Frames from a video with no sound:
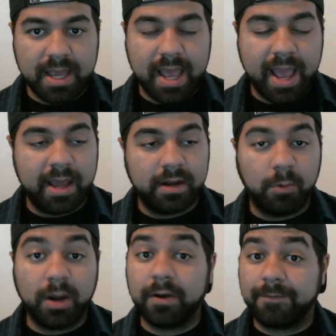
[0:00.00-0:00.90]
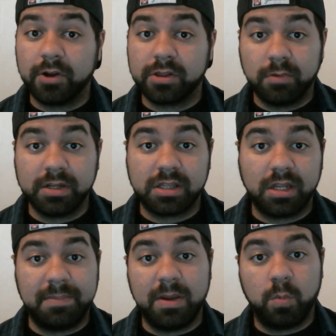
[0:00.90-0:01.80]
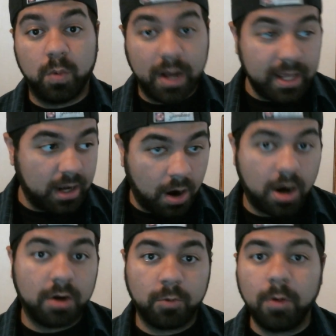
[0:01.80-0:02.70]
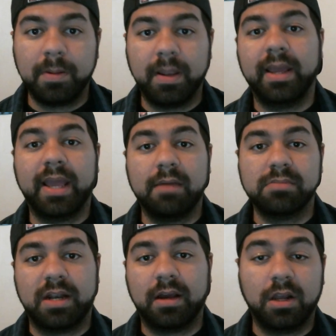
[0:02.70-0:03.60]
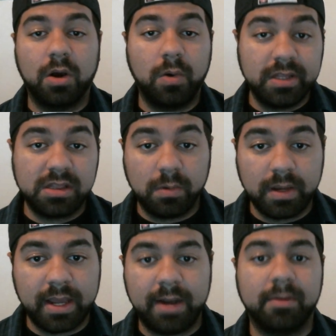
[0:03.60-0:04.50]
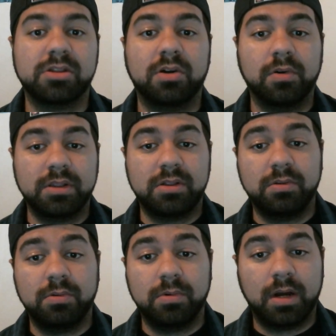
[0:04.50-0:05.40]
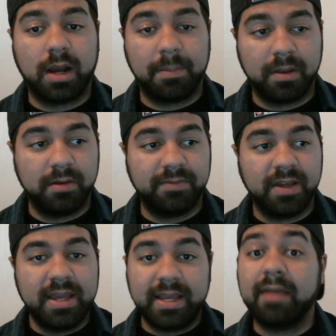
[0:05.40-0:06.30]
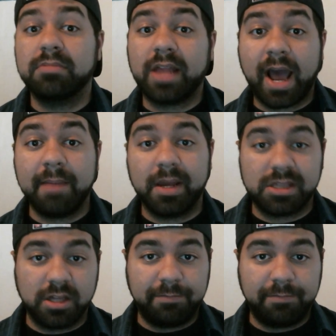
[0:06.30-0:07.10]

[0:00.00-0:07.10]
And one of the first ones is going to be, what are role-playing games? And I'm going to go into it, and I'll also go into a couple of games that I myself